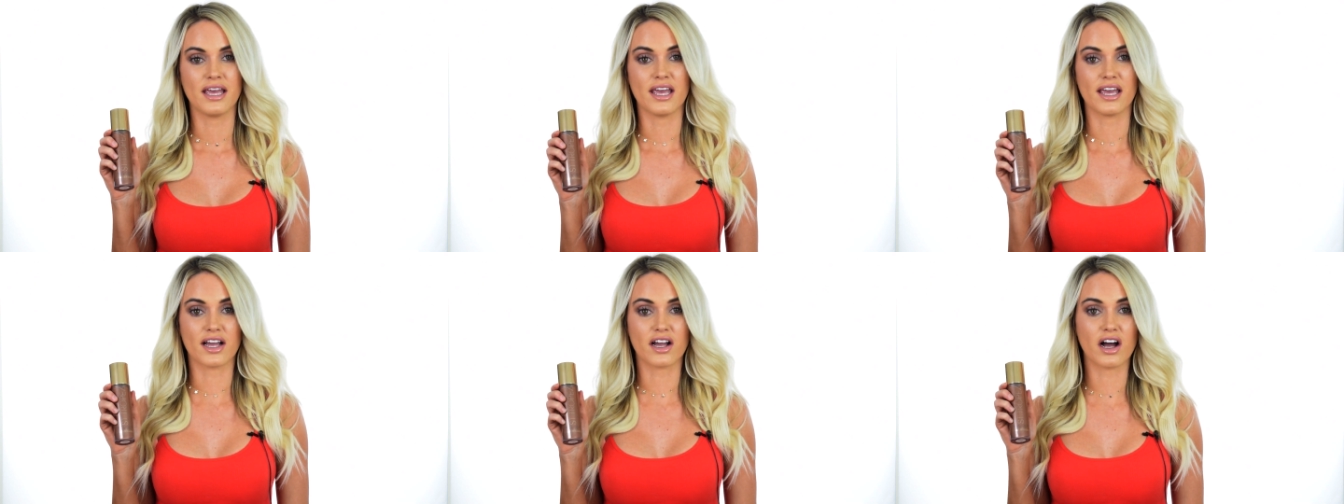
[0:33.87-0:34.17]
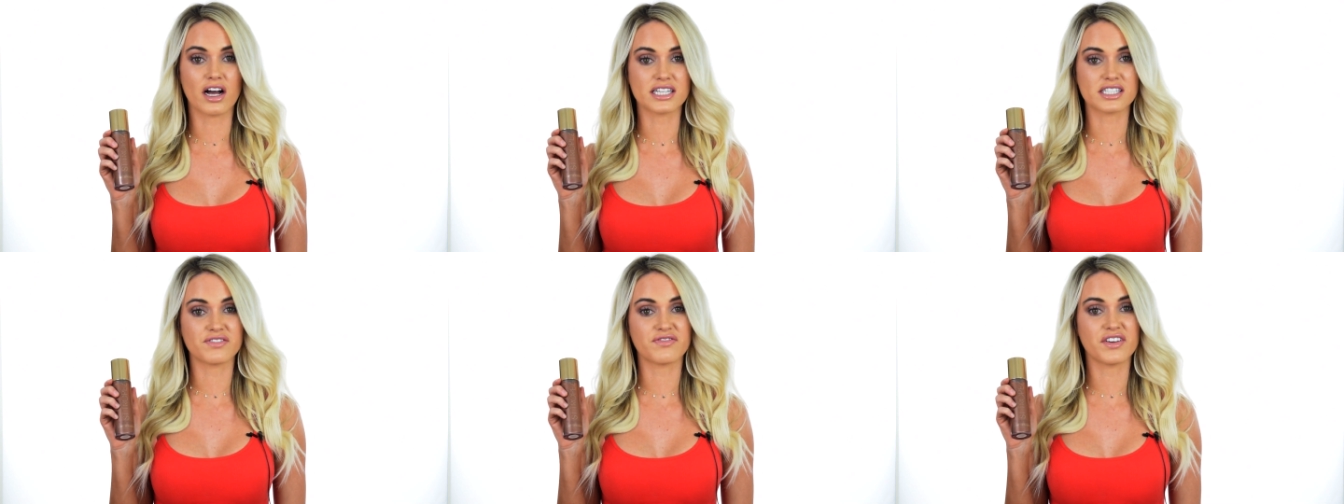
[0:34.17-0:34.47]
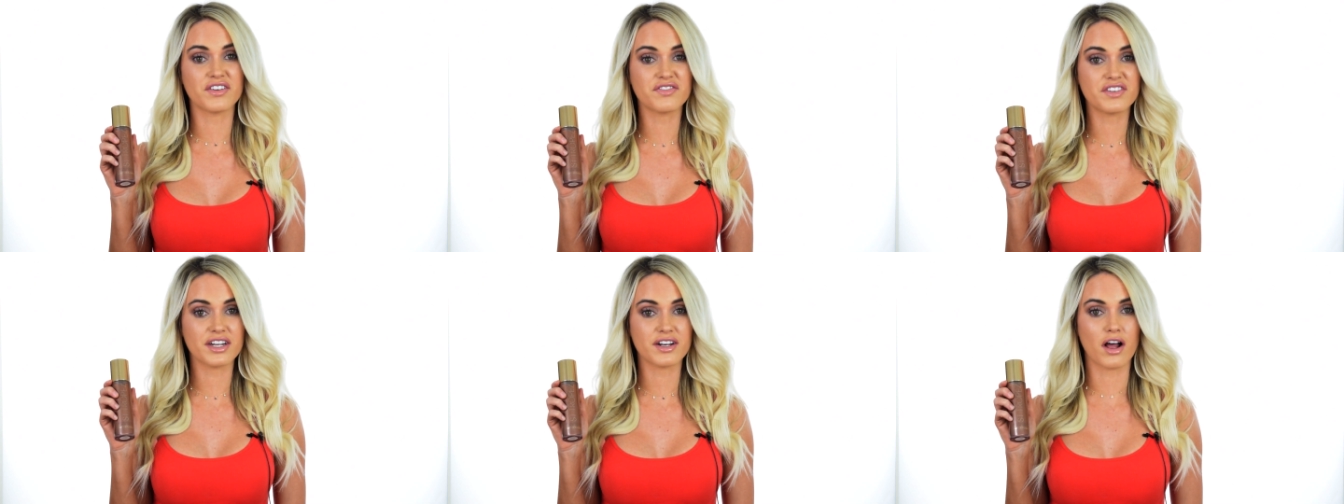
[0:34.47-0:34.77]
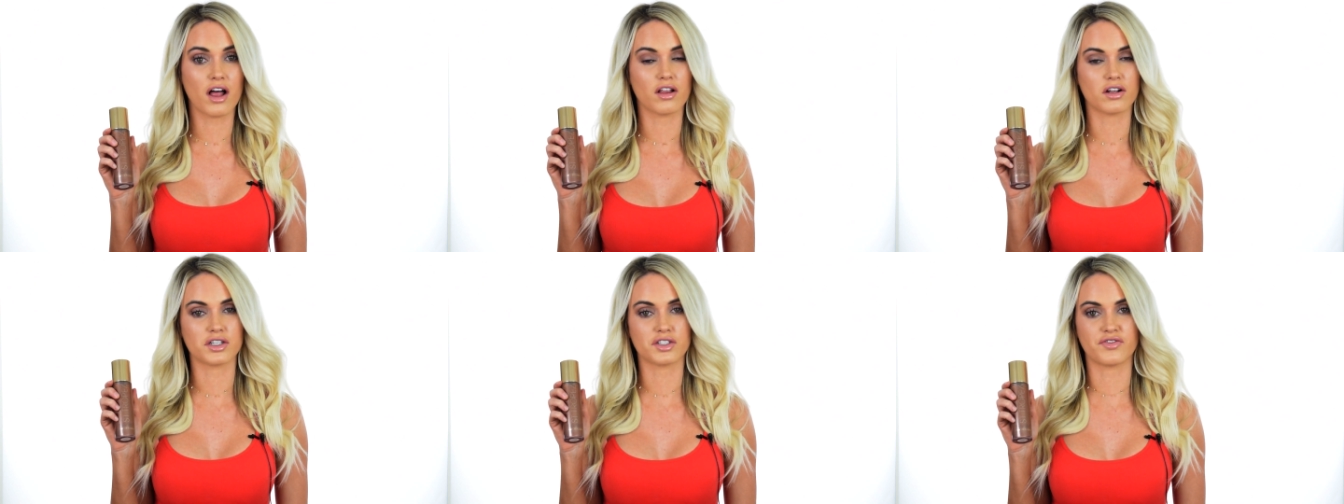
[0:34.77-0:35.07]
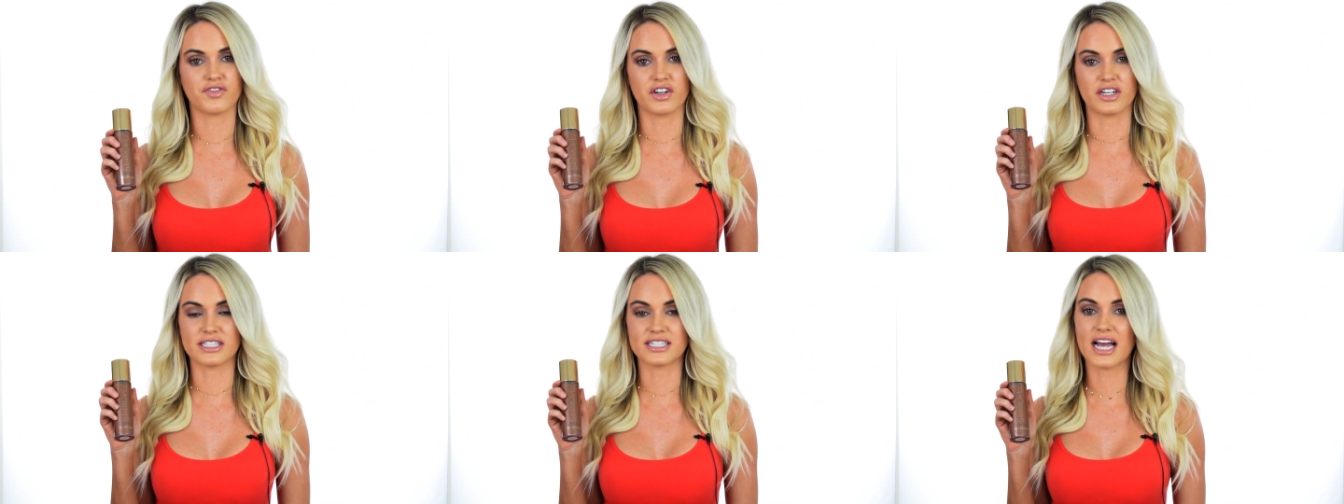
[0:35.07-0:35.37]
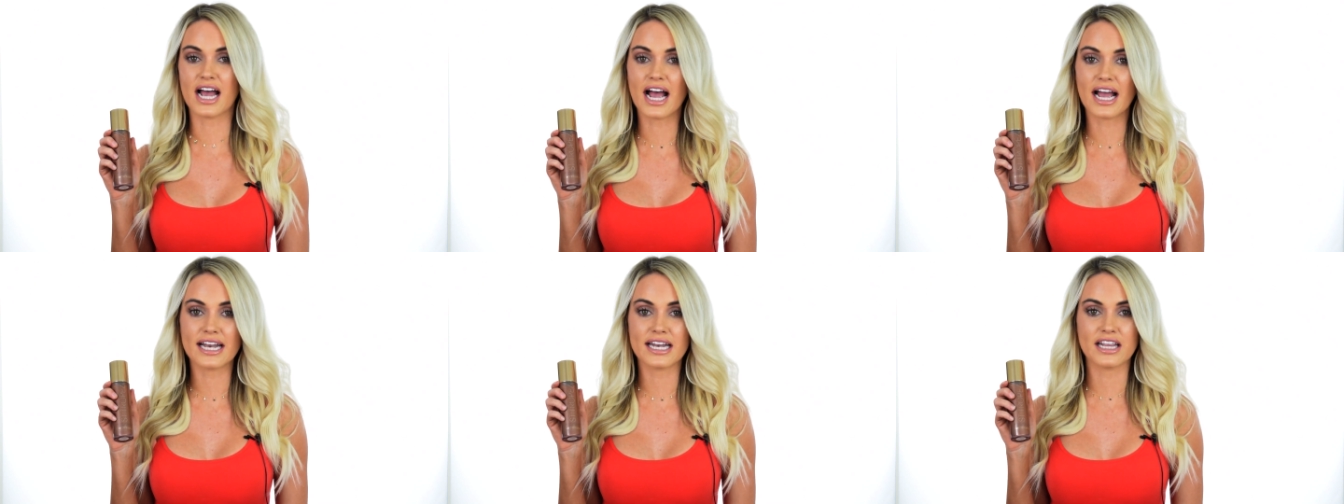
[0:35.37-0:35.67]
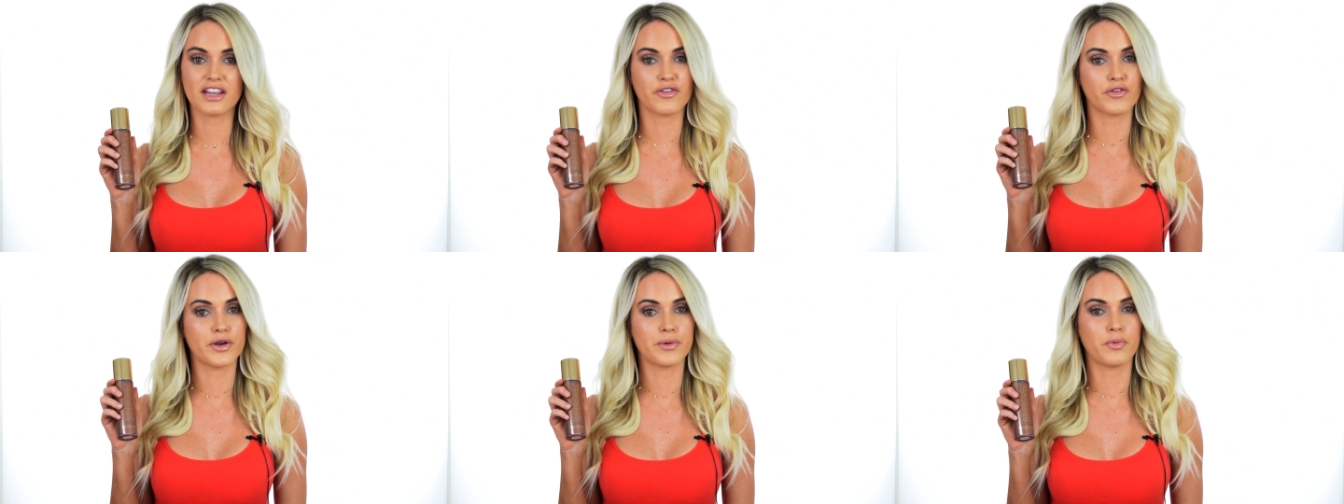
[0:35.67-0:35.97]
It costs fifty dollars for a
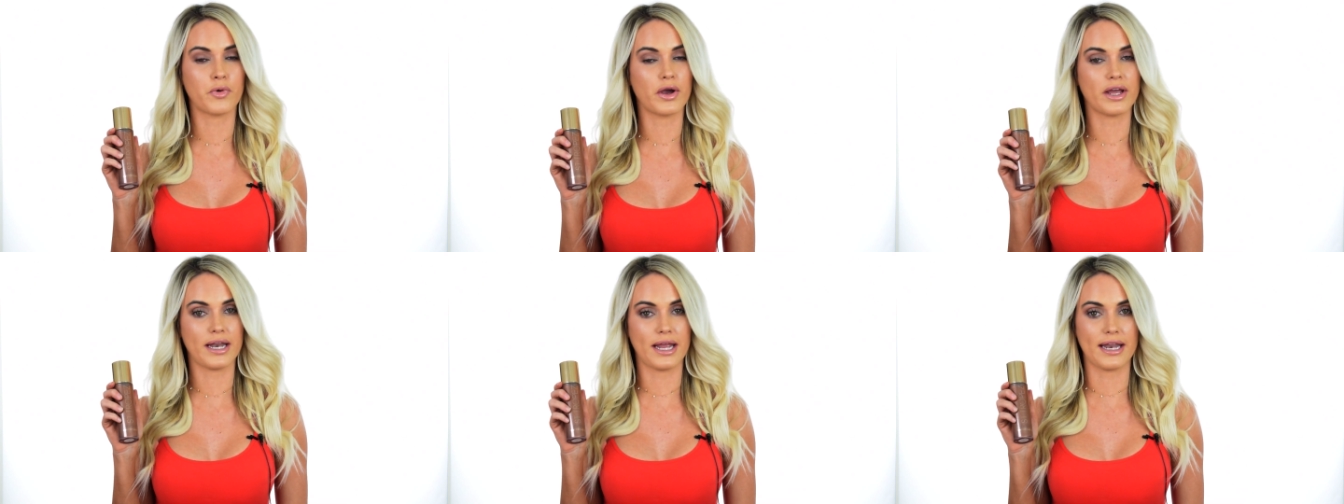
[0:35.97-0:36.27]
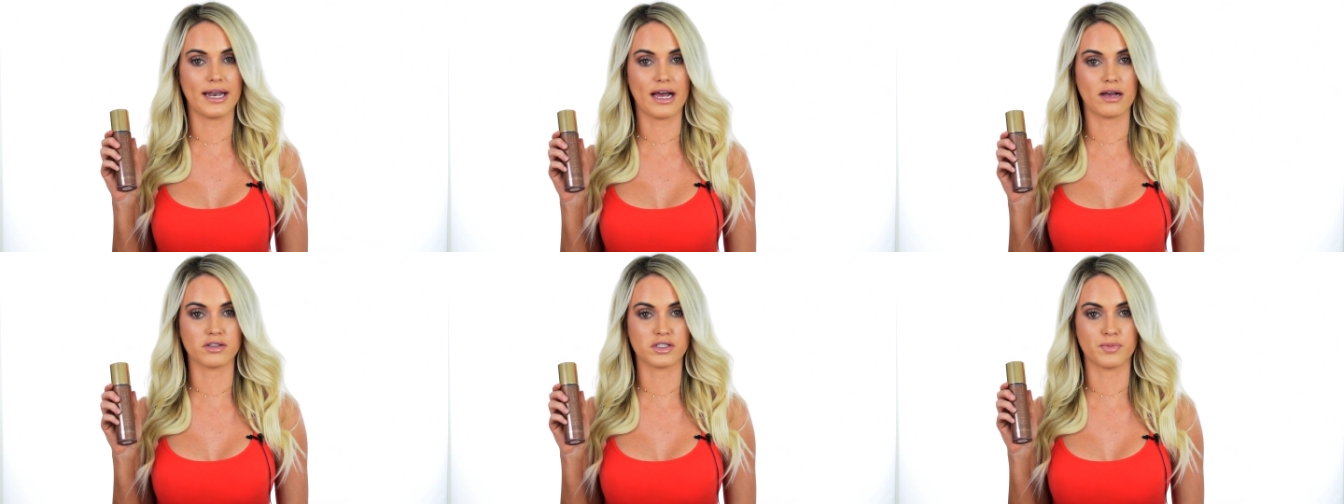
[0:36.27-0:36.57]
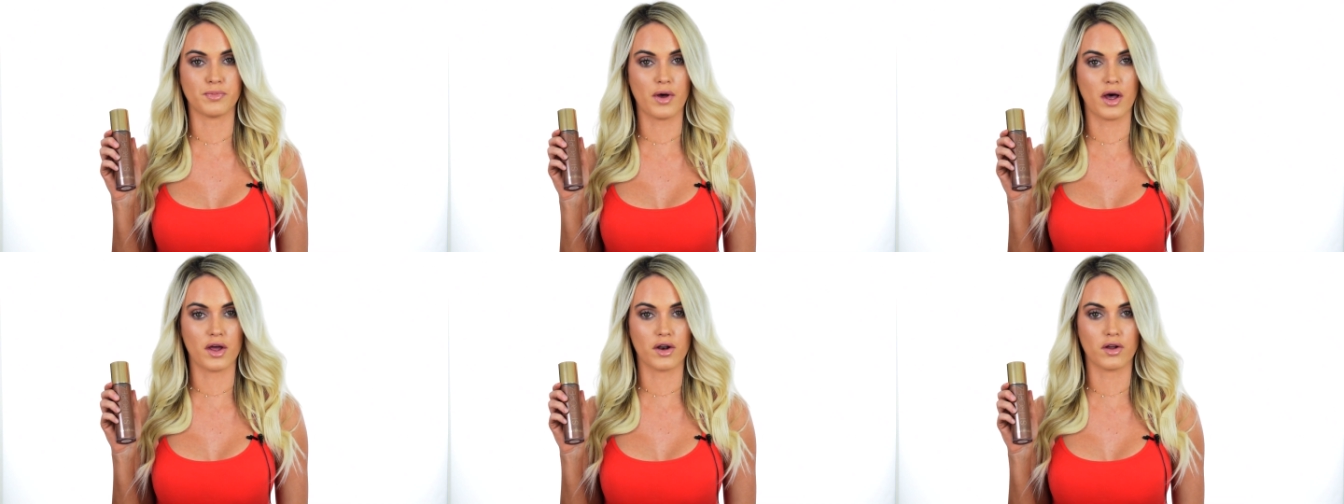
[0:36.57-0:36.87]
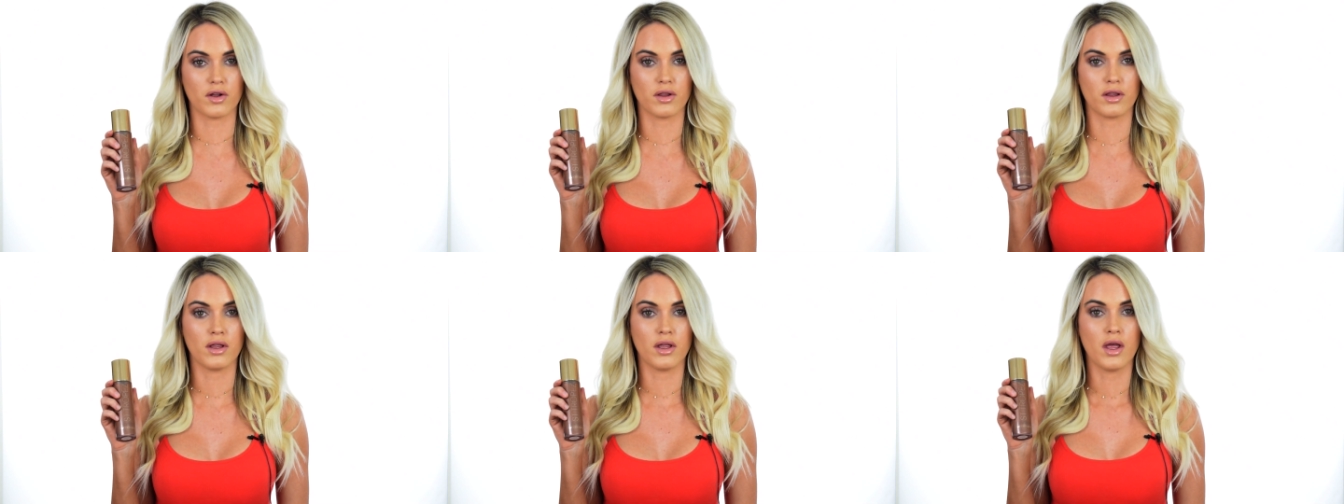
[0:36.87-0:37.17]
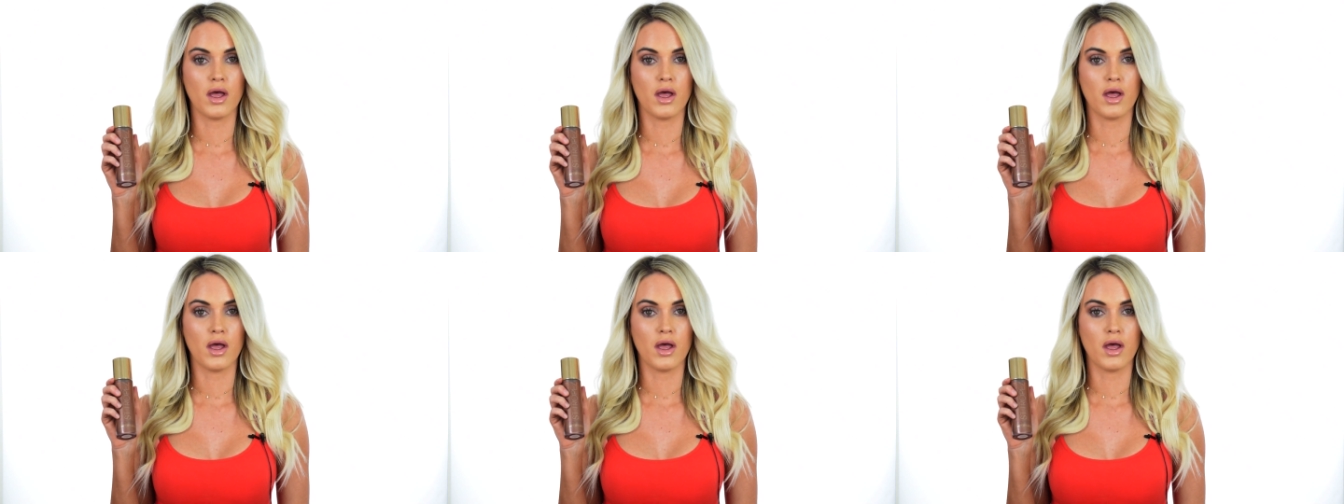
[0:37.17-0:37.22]
tiny three point eight ounce bottle.